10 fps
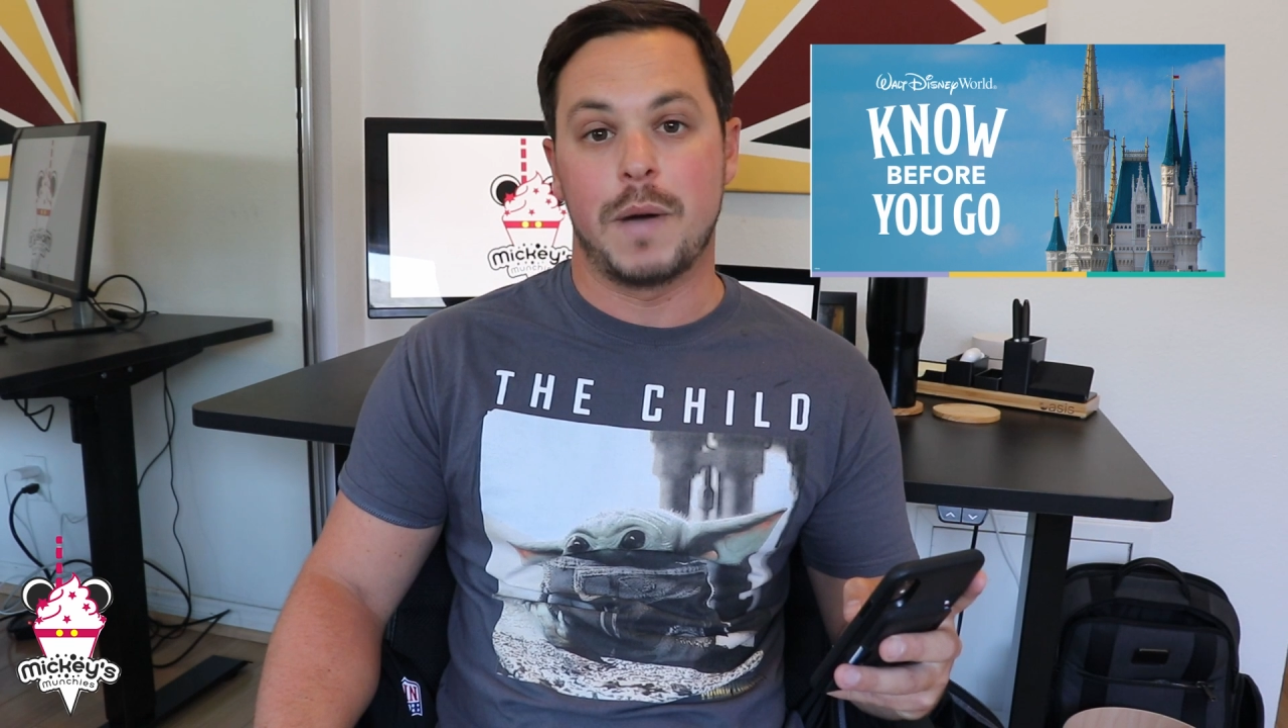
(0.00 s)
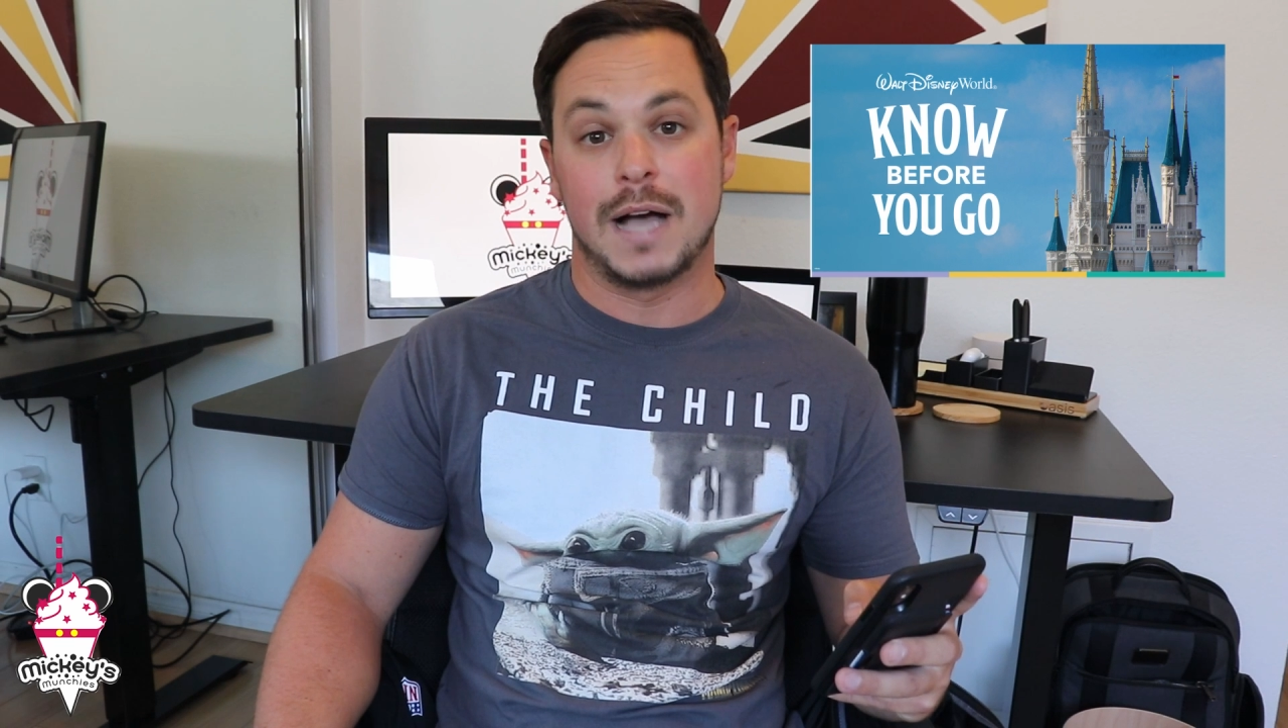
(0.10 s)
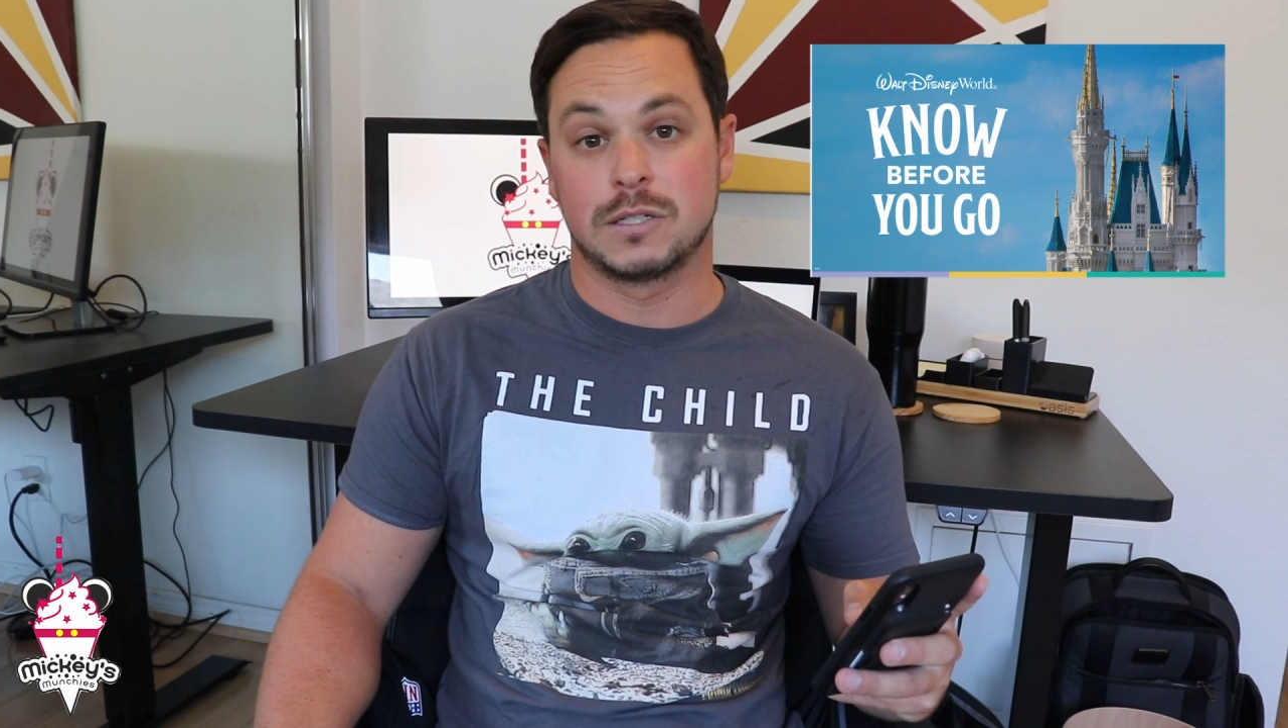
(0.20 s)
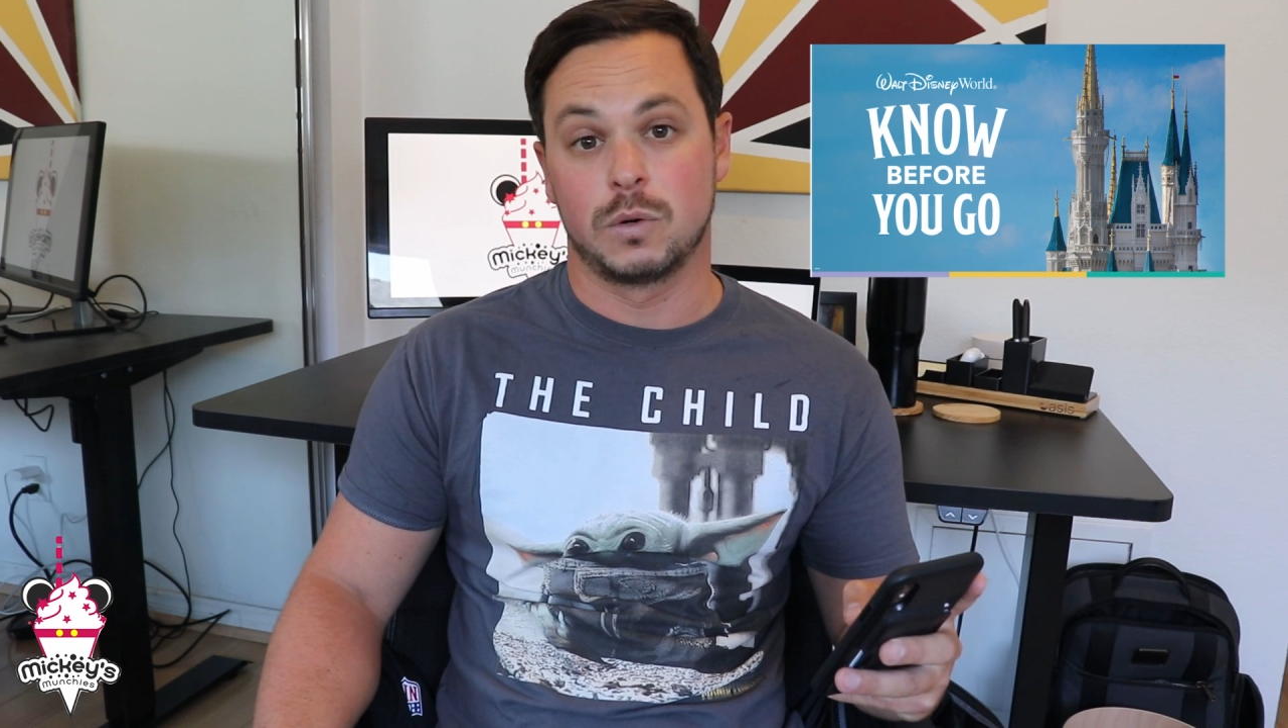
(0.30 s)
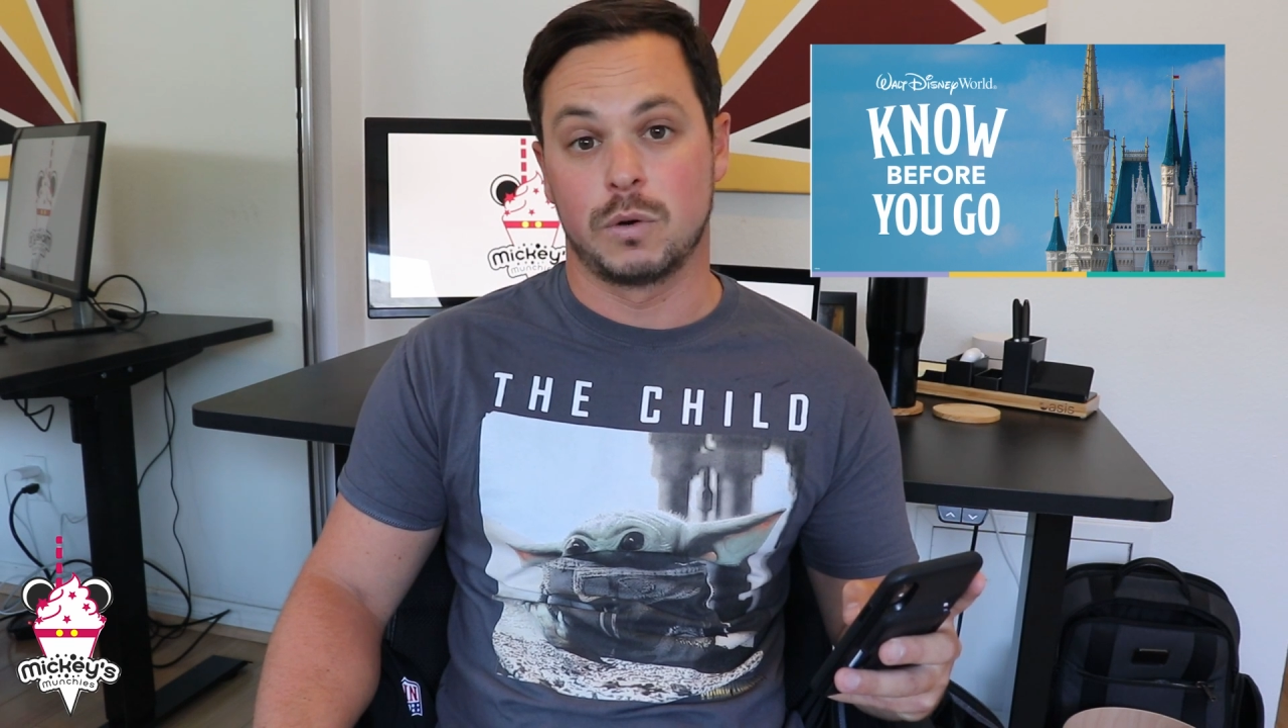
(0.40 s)

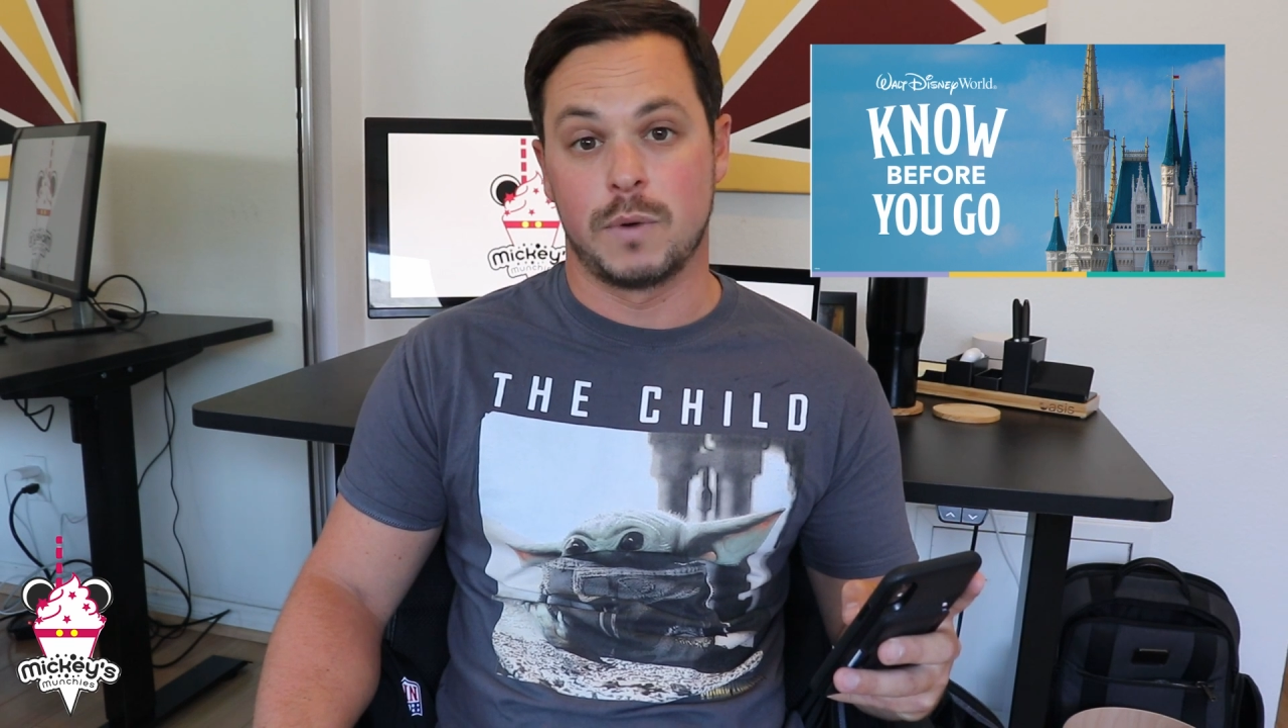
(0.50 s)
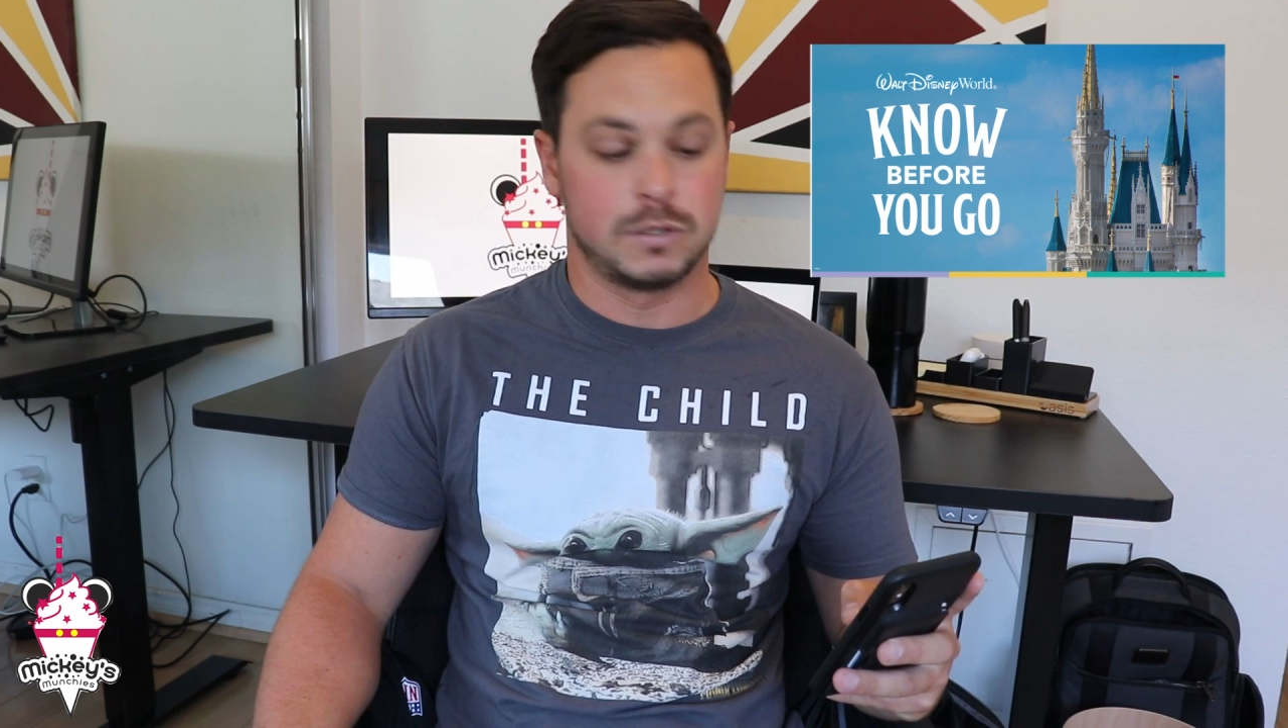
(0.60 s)
pass holder